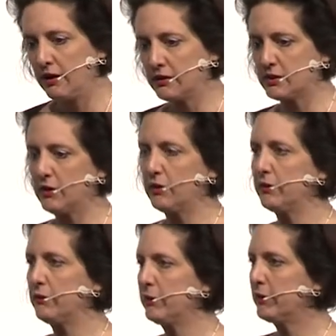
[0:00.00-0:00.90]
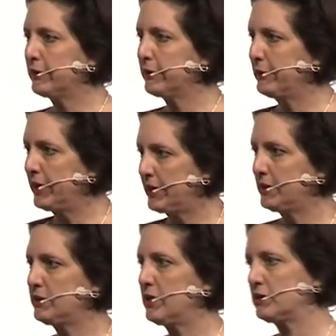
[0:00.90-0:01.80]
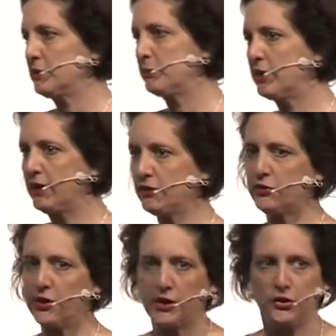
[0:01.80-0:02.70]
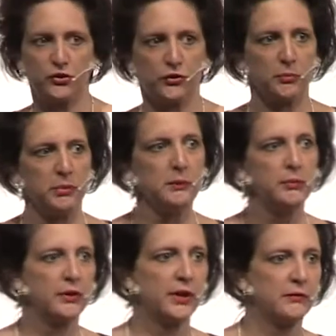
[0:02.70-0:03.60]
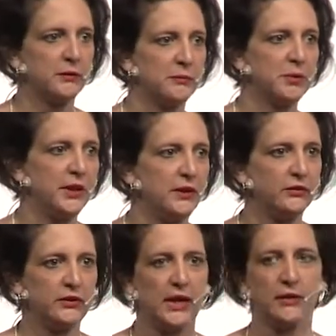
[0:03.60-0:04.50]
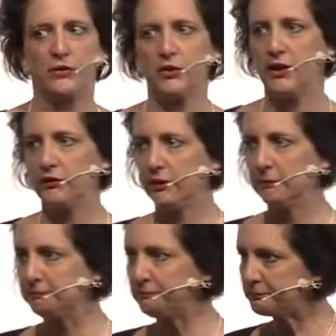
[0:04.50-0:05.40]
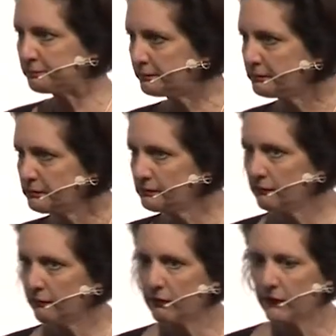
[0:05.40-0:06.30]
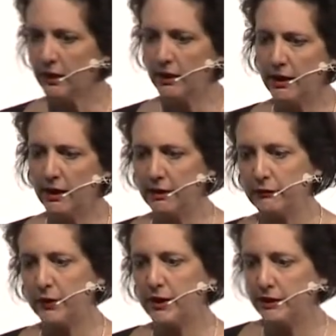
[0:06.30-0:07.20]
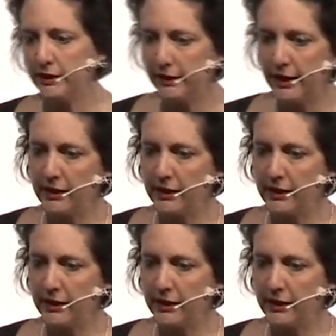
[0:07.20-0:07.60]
And so we had to talk to brand strategists or the people that place advertising. And right